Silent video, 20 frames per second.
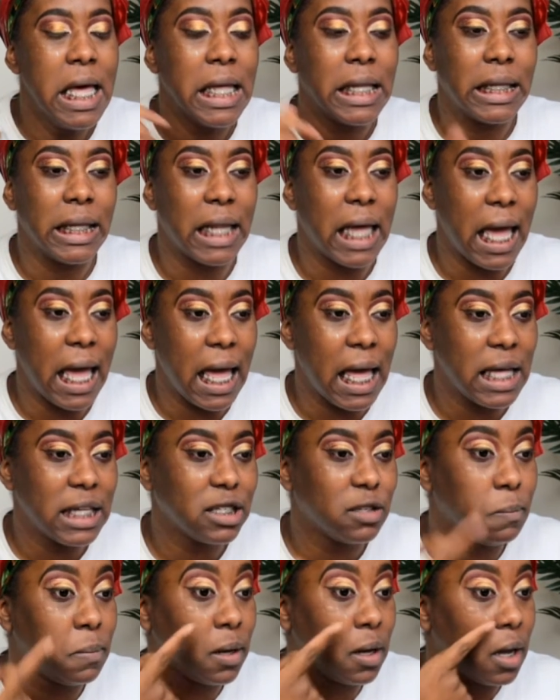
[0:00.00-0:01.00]

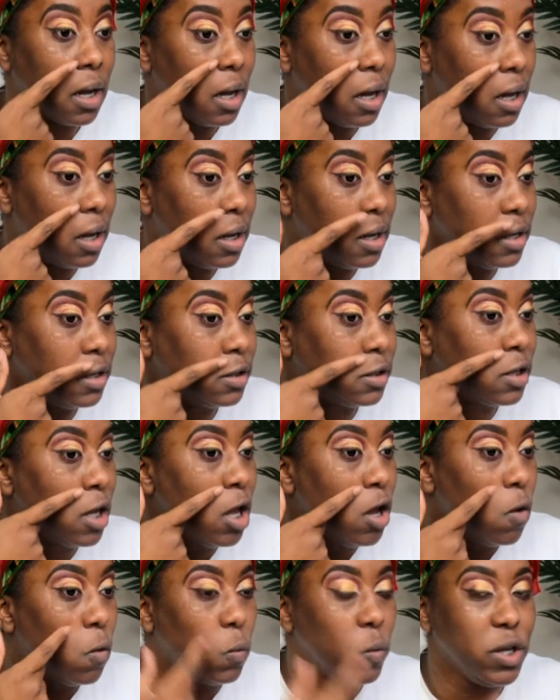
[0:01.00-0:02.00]
last, because
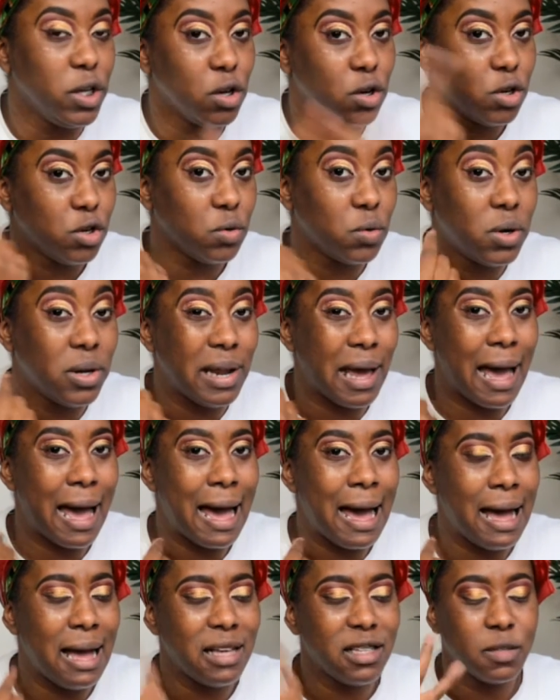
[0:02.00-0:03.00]
when you're doing an
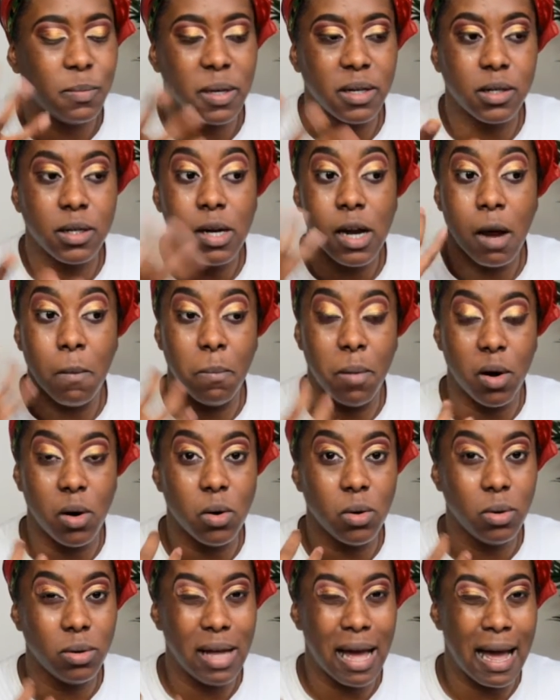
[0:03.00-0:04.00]
eye, especially a
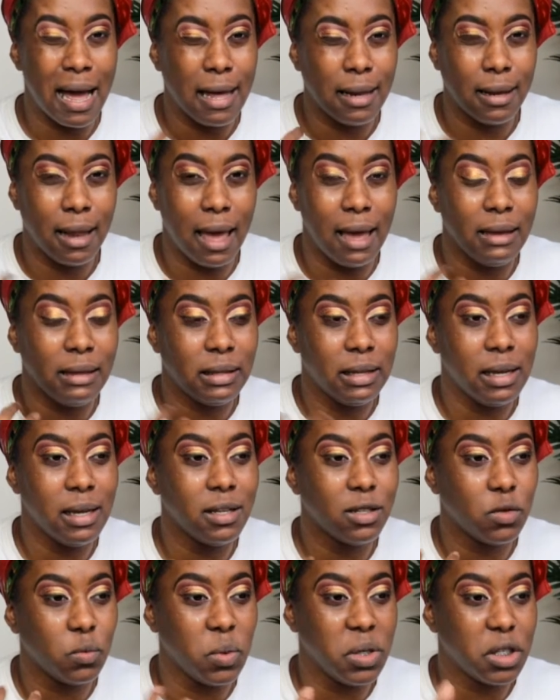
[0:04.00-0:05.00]
bold eye like
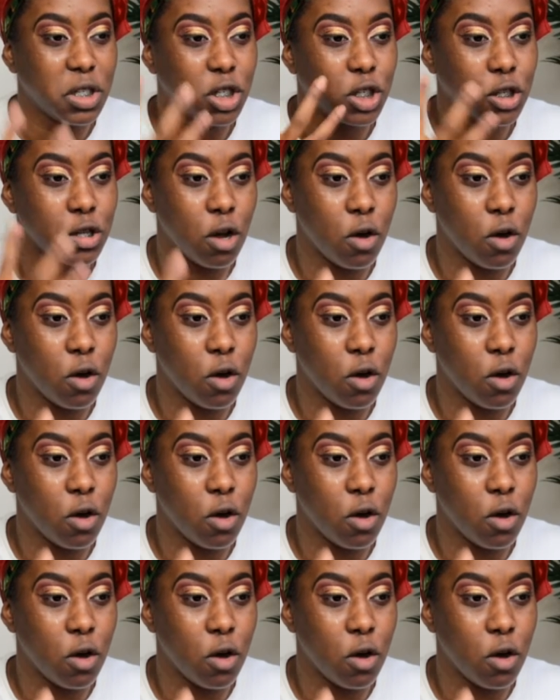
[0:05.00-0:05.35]
this with